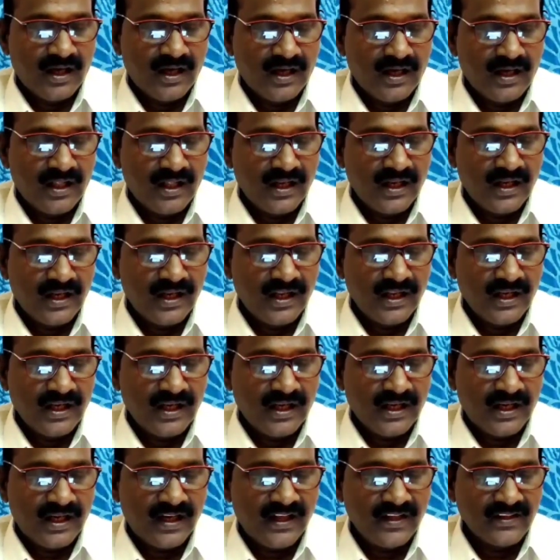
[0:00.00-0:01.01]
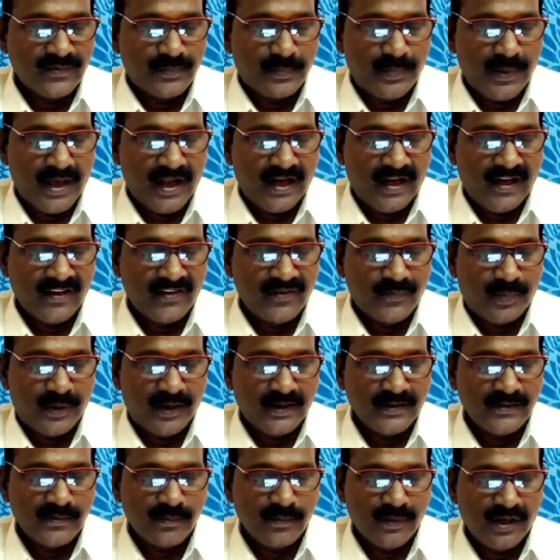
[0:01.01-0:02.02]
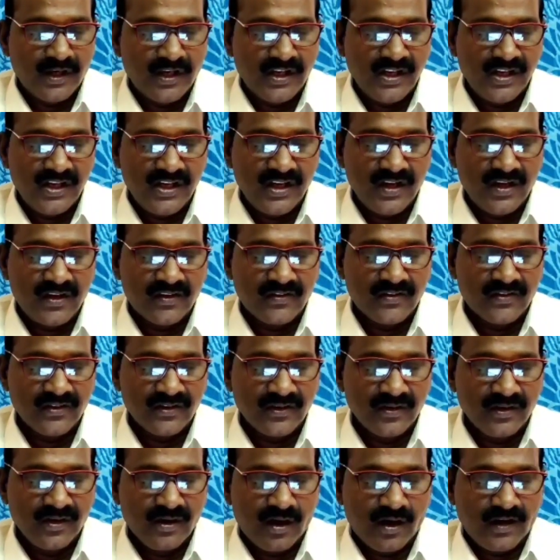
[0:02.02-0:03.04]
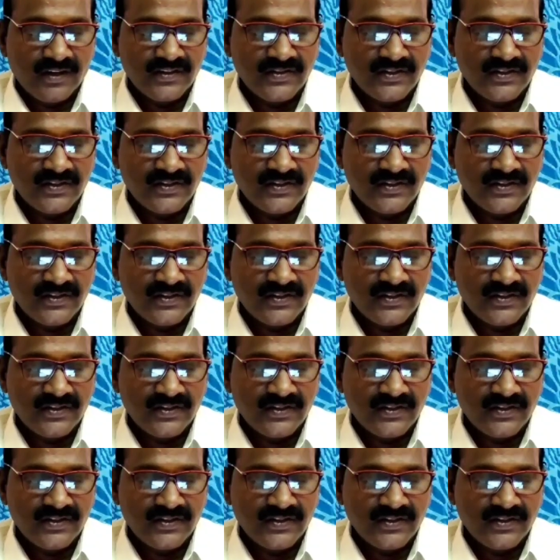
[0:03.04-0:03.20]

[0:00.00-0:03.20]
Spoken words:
And Nick and his parents spent many years